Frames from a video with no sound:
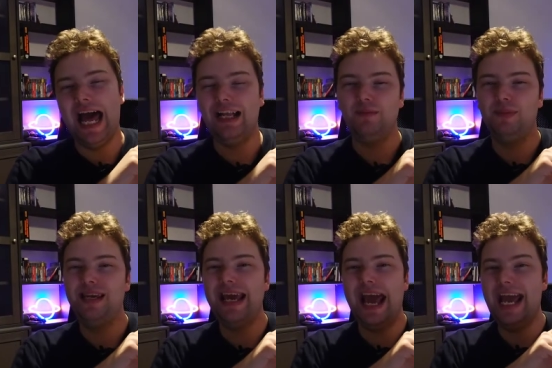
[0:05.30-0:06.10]
L
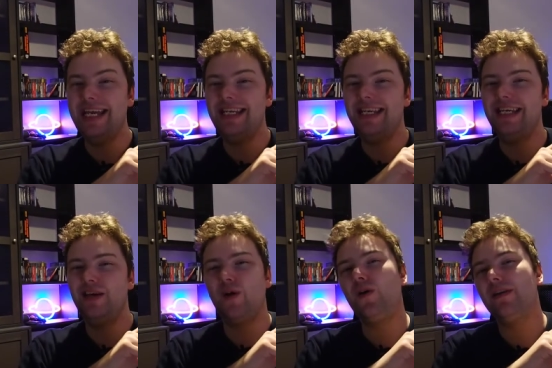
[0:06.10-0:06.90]
P eighty
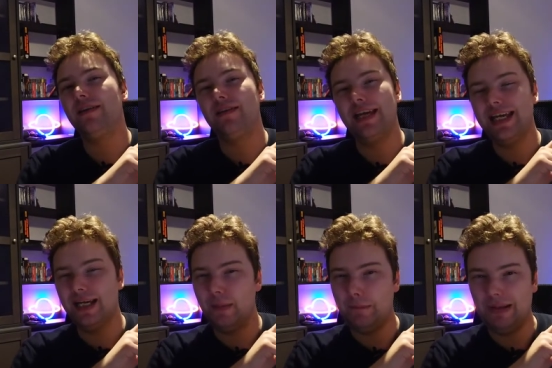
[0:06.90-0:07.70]
or
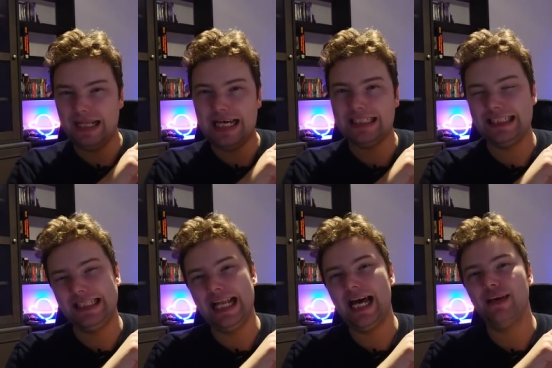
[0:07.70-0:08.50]
Think Plus
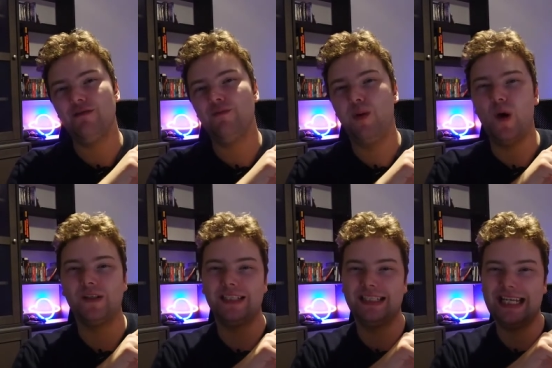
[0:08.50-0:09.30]

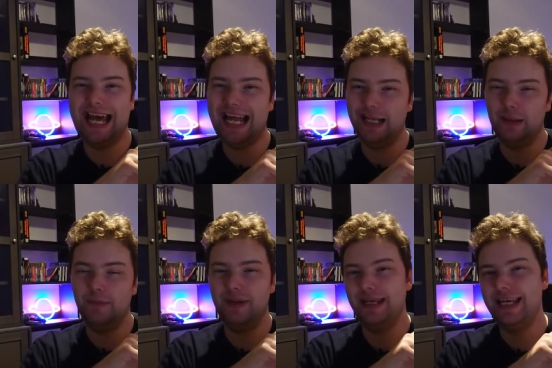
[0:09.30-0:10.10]
LifePods L
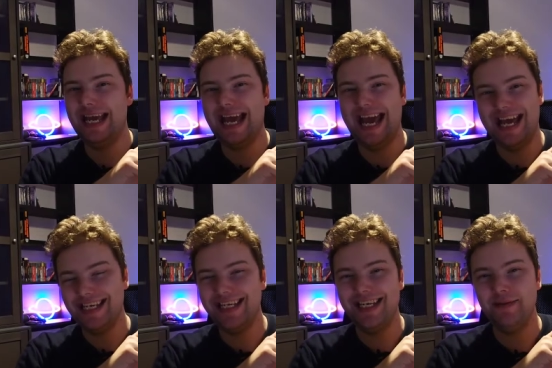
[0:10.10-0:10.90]
P
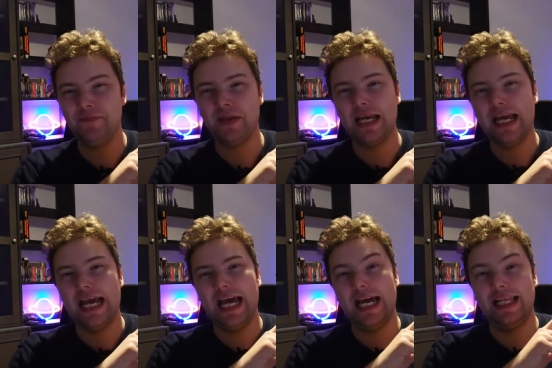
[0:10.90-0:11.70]
eighty.
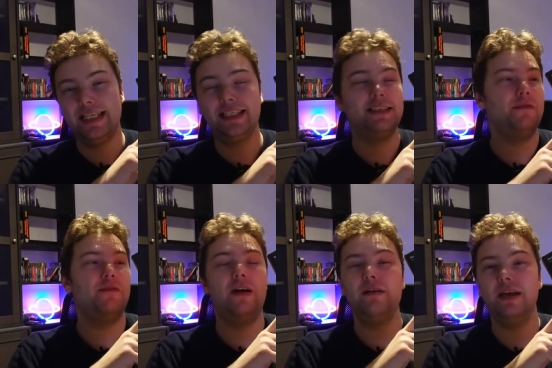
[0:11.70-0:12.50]
Uh, this is a
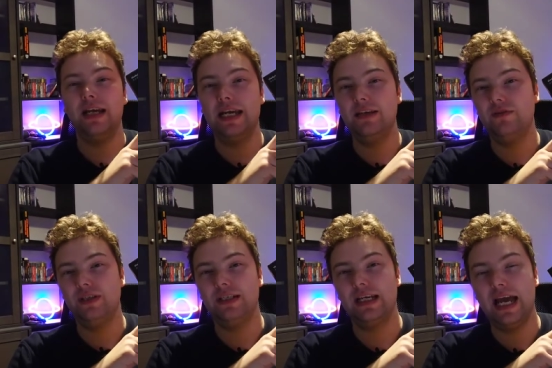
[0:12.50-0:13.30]
very
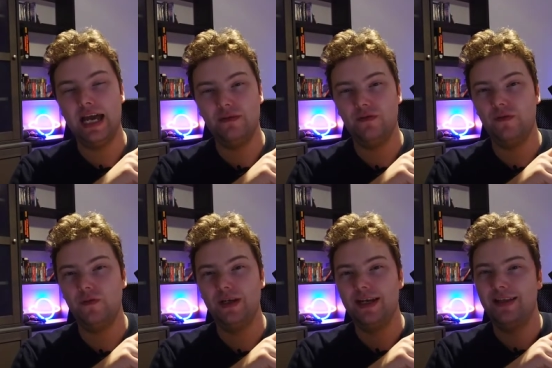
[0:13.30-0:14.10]
interesting
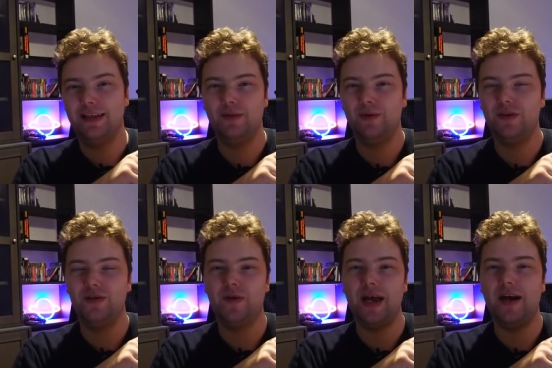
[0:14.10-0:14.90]
headphone that I want to
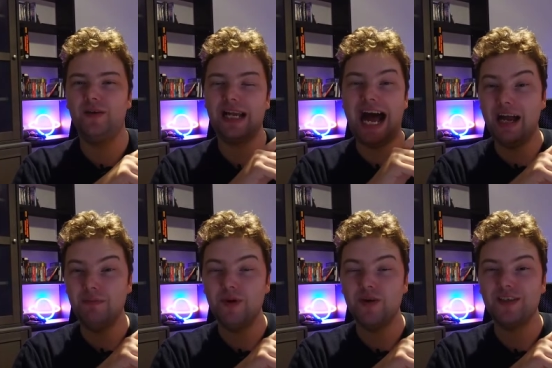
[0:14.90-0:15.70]
try out,
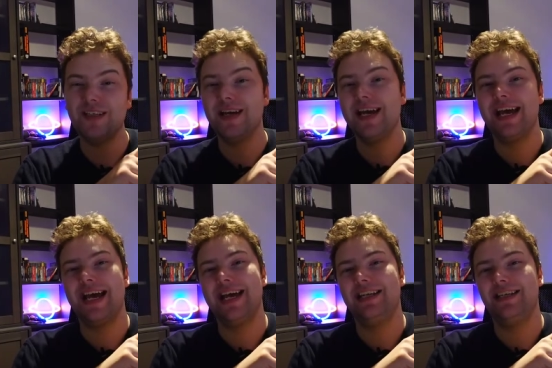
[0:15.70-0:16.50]
unbox
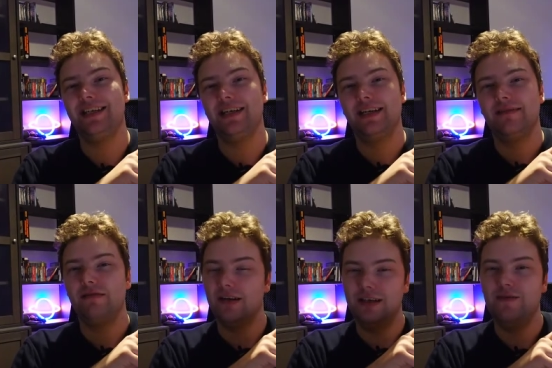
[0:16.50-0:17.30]
and
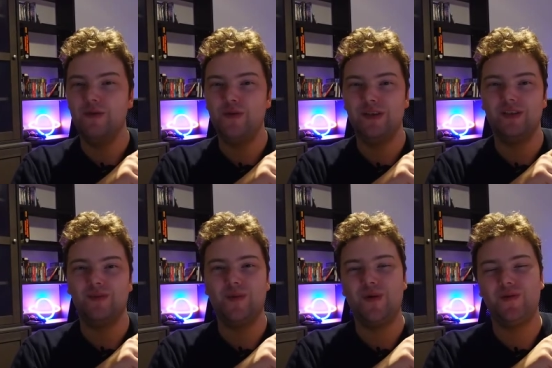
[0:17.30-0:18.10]
yeah, give you a
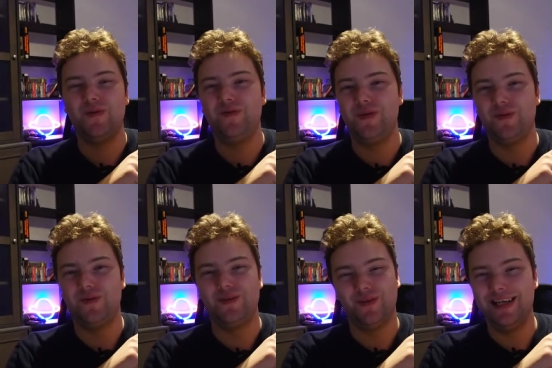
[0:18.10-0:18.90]
small review.
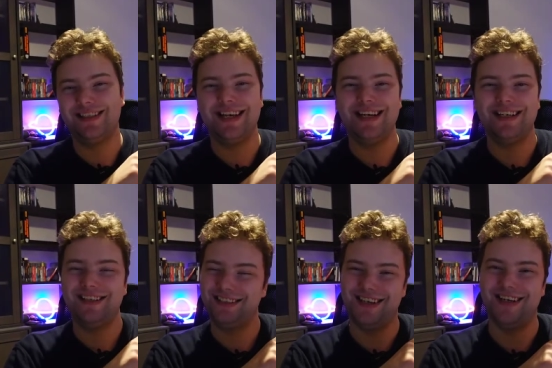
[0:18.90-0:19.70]
So let's get
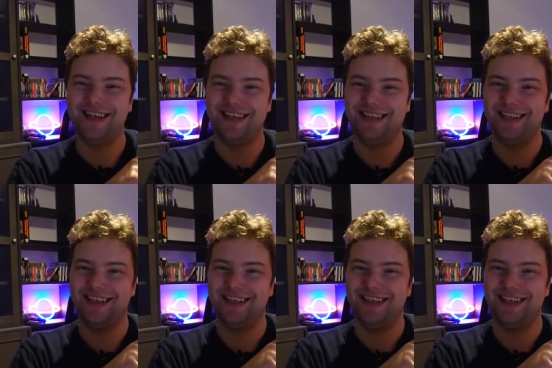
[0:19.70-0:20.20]
started.